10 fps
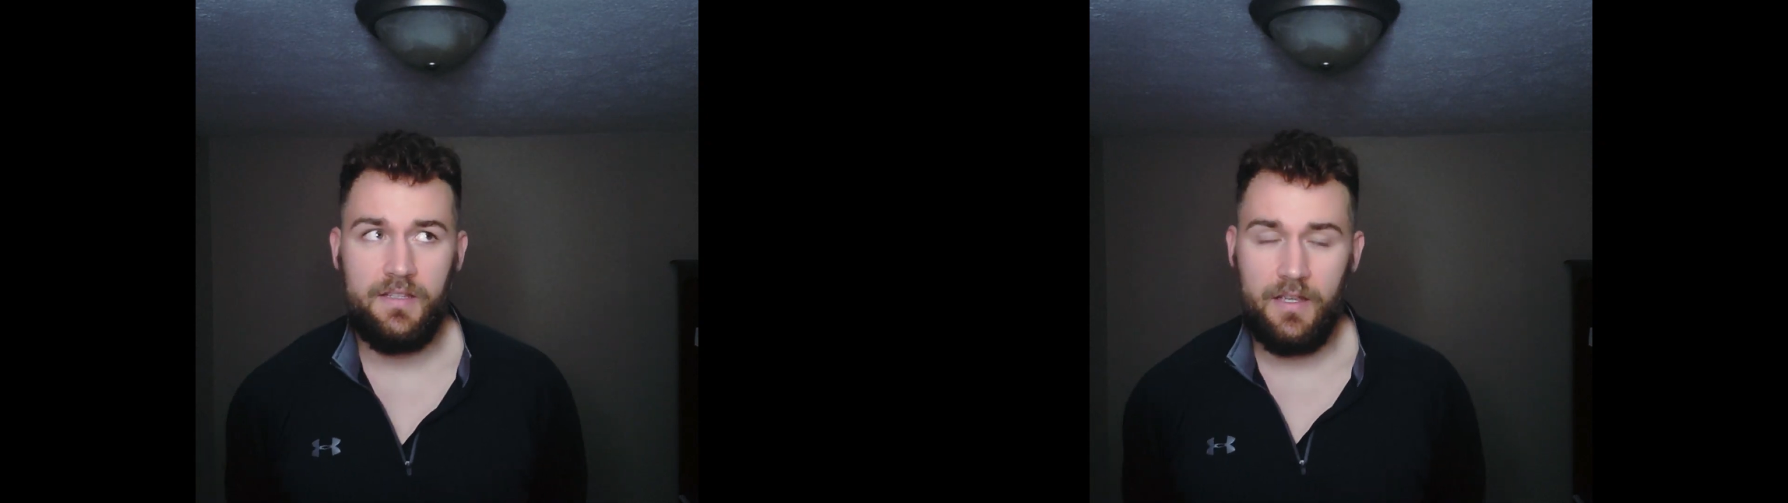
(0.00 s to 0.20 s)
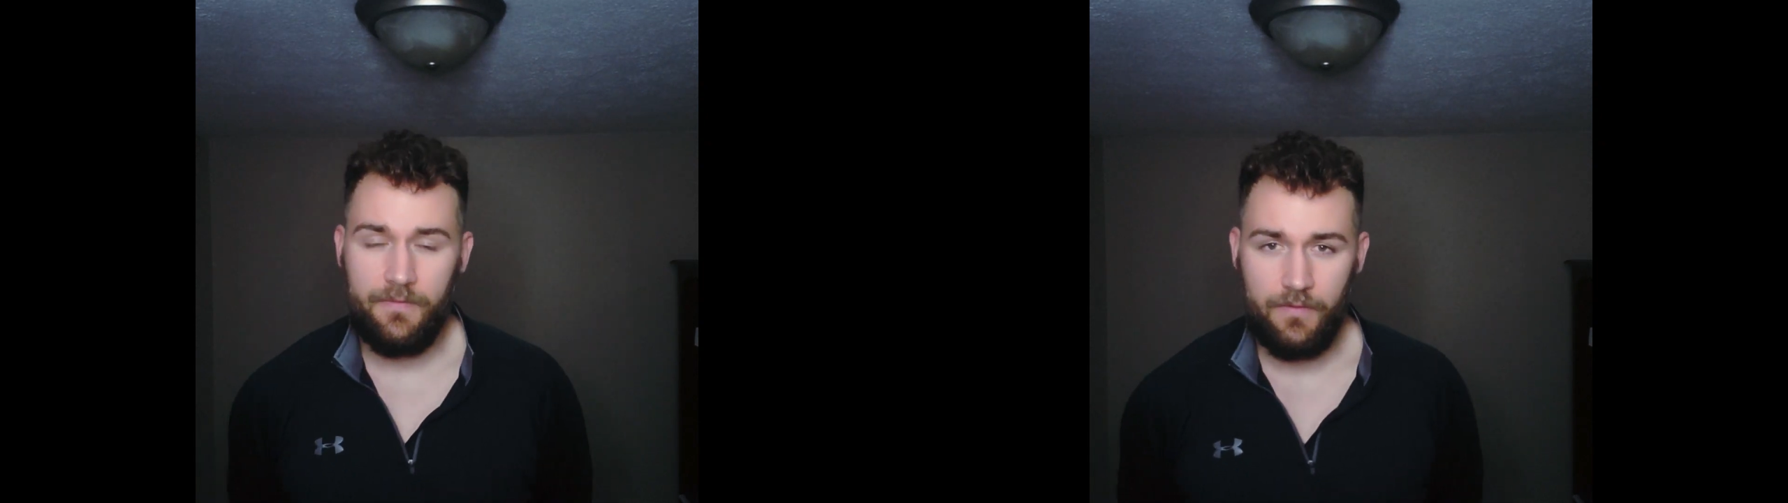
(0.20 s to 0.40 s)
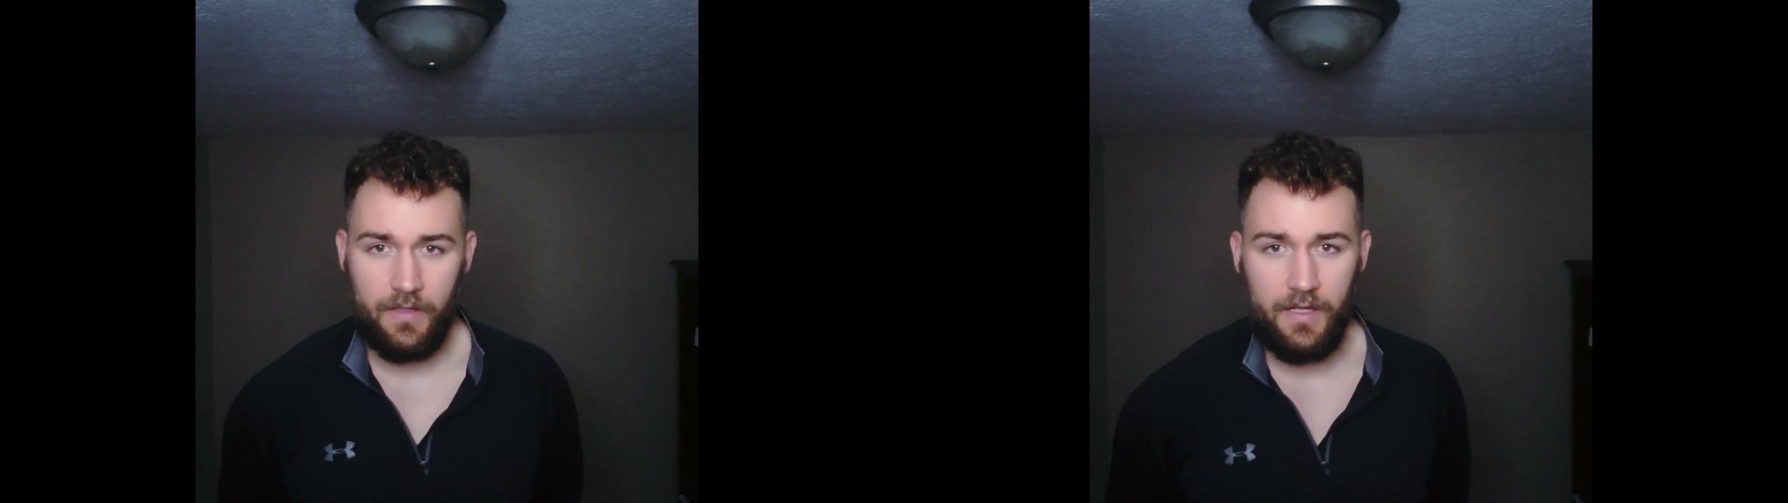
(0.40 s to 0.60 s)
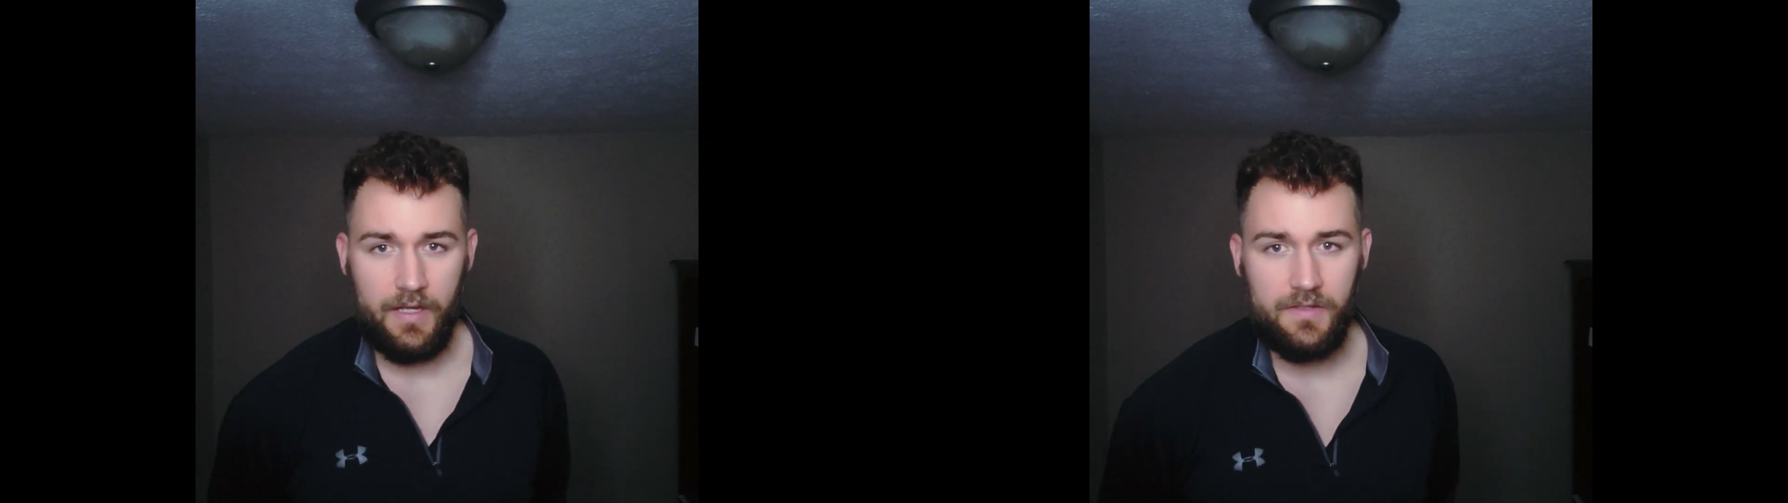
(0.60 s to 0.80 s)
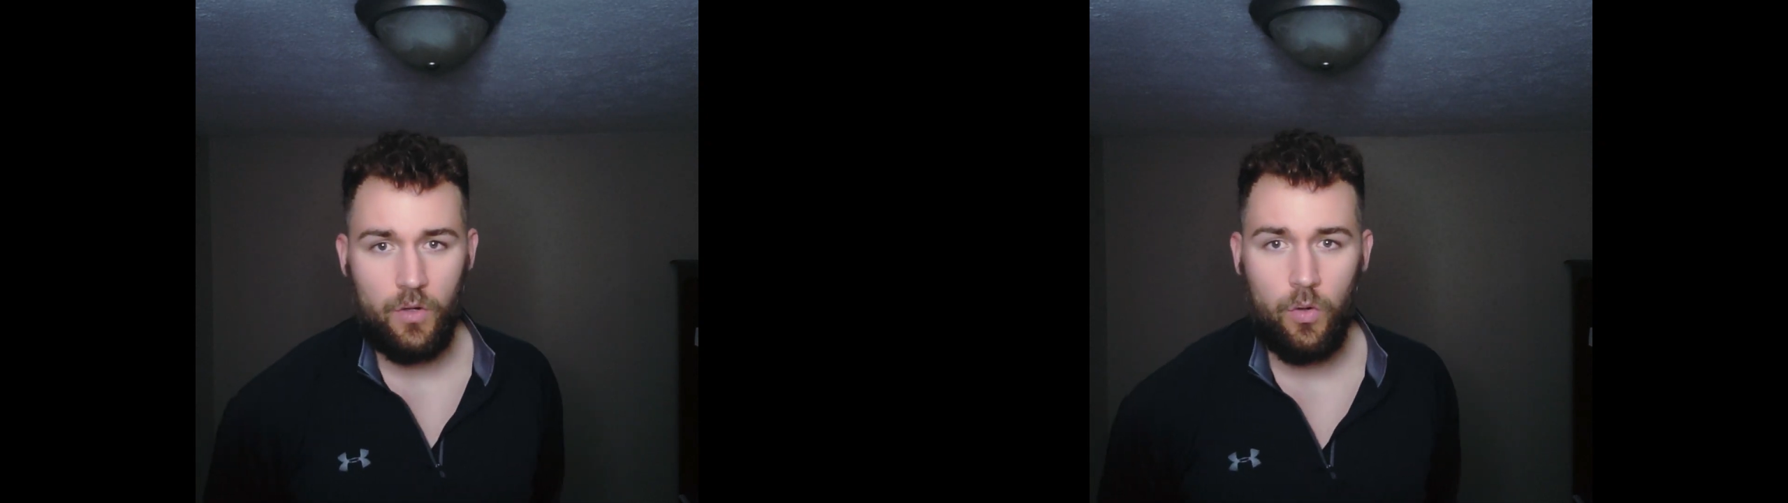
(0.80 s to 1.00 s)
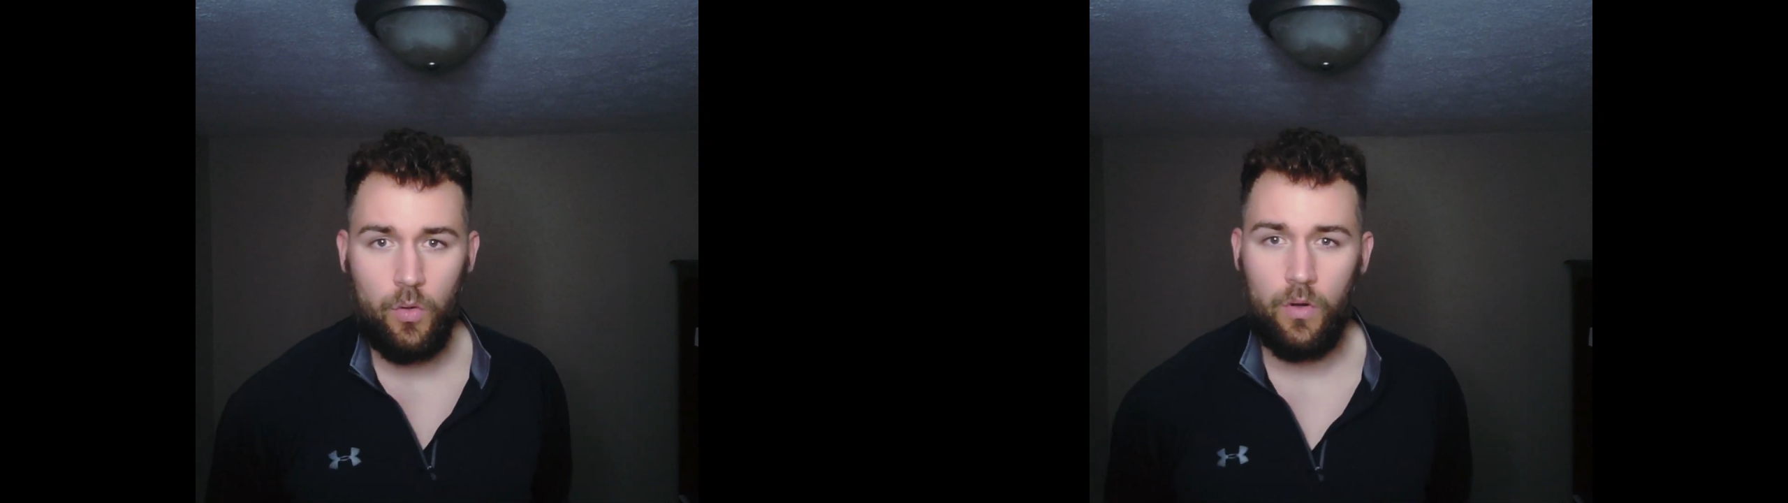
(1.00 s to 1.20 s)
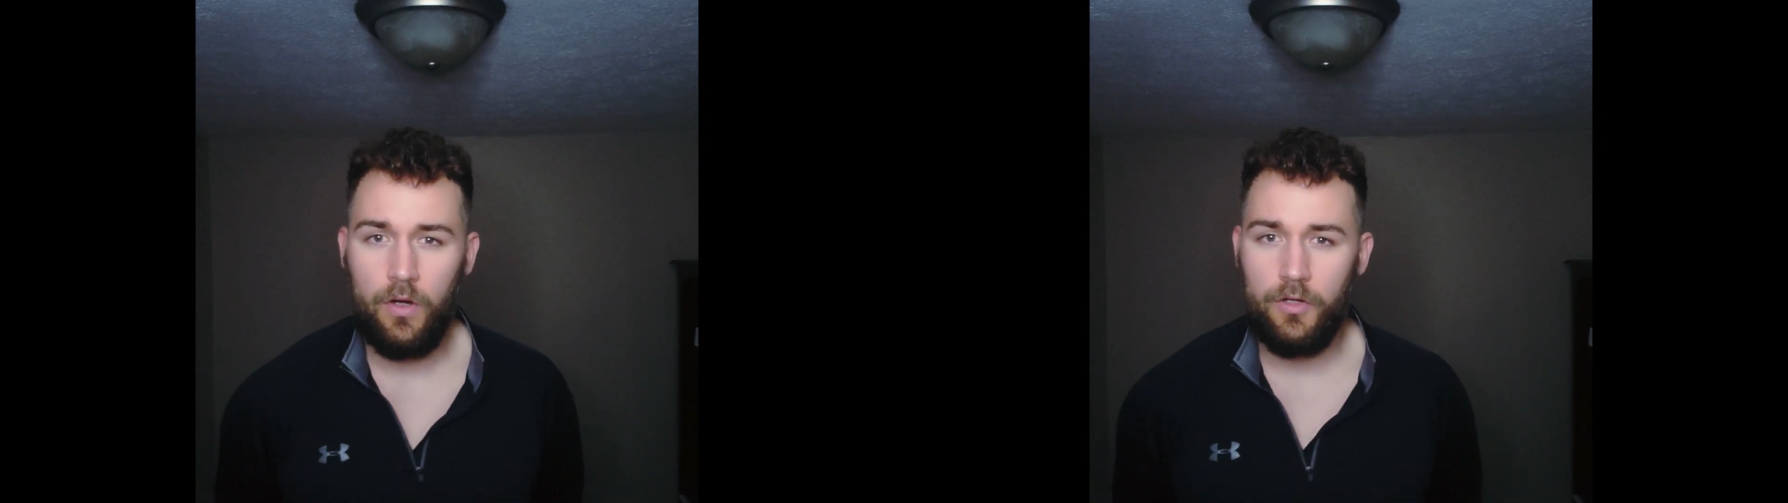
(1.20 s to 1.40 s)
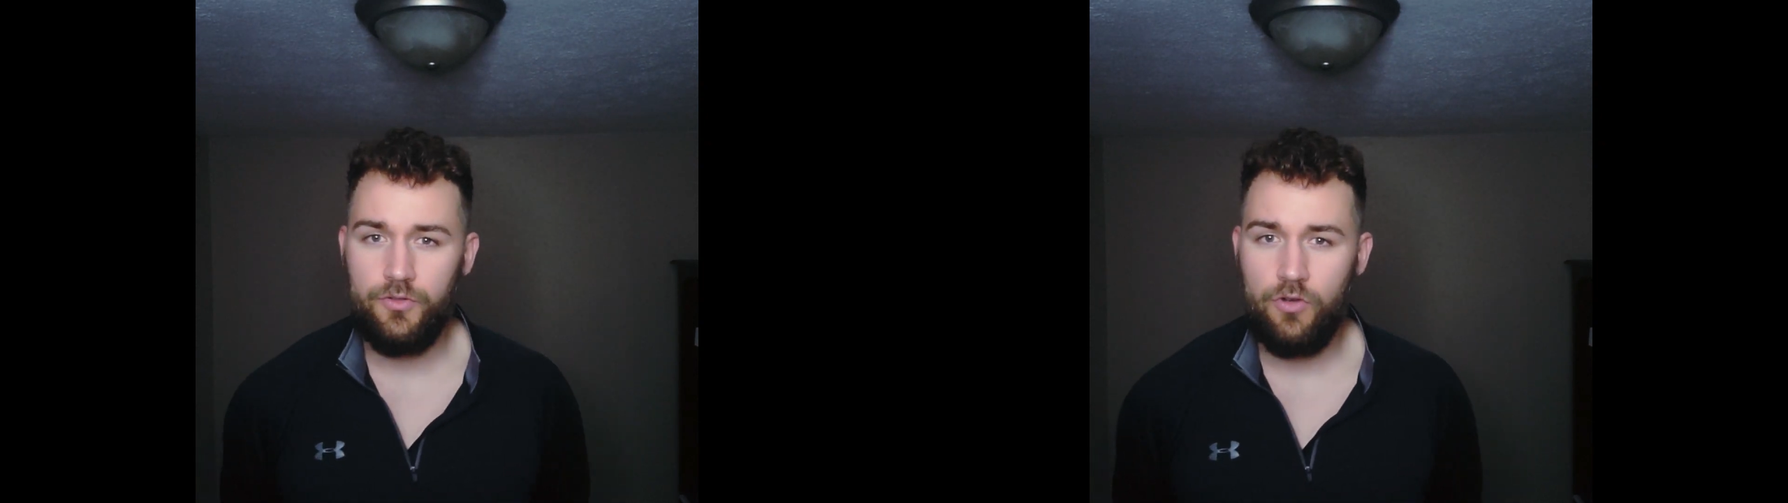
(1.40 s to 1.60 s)
definitely as a
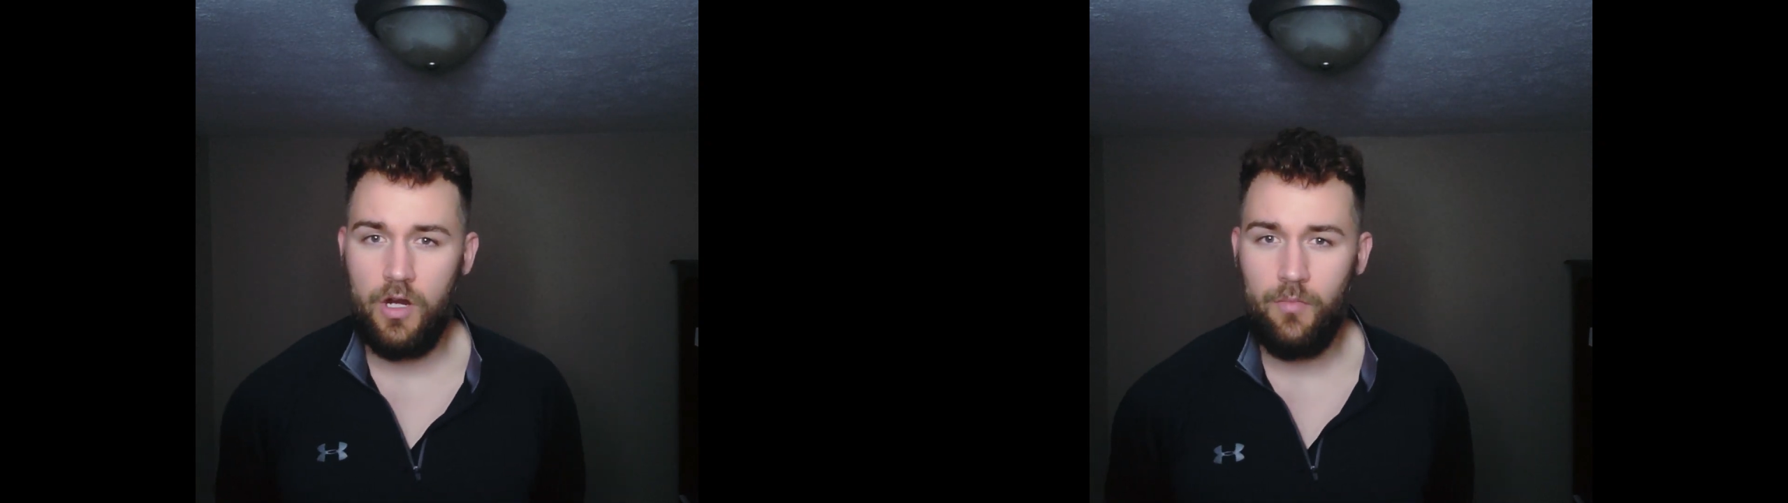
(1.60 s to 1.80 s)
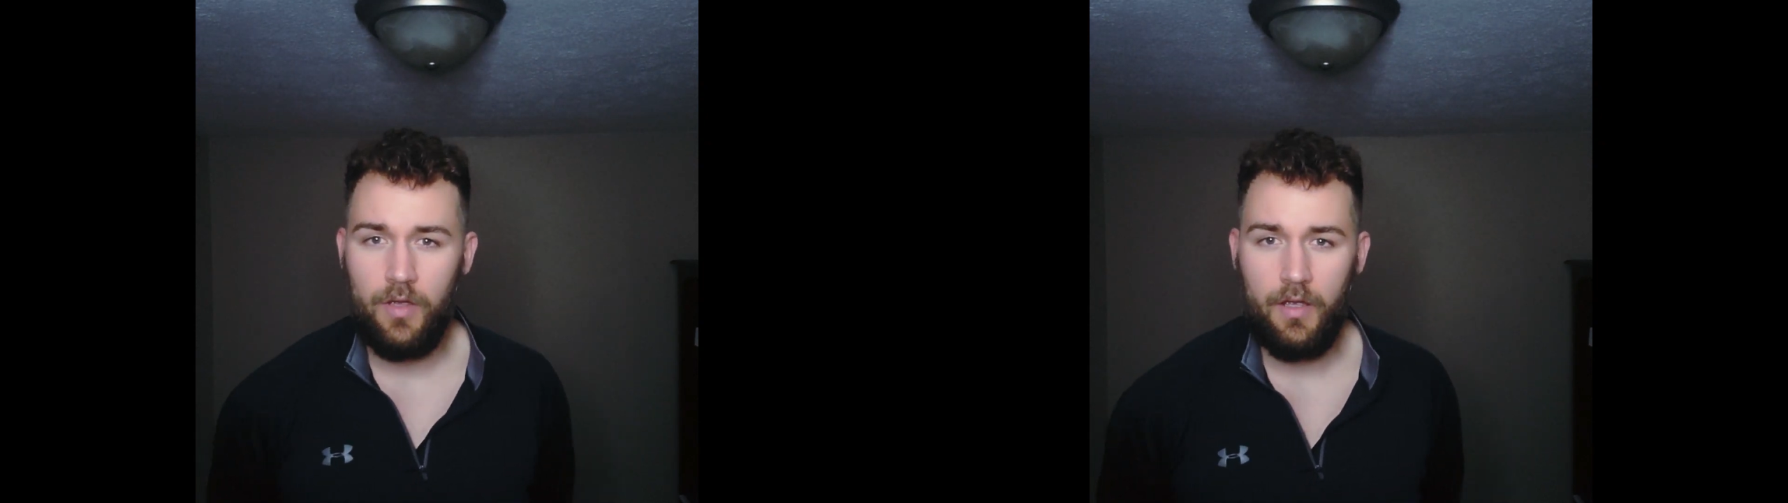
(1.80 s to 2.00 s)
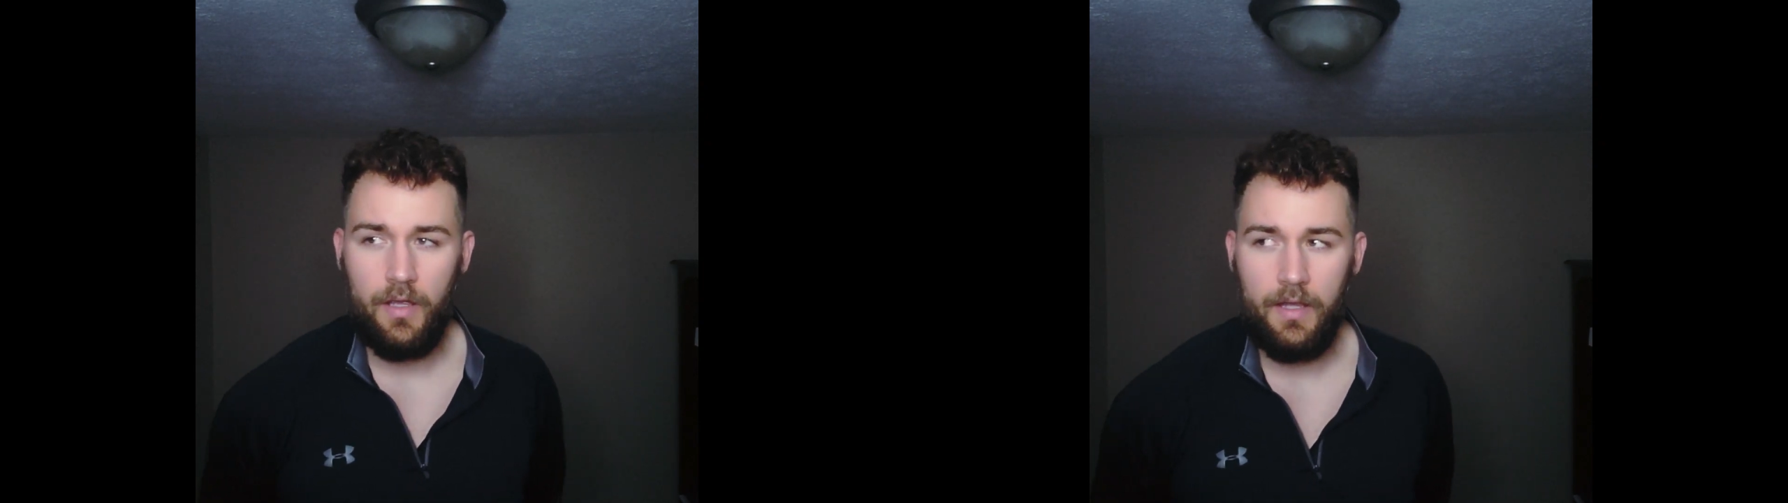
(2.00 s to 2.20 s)
horror, drama,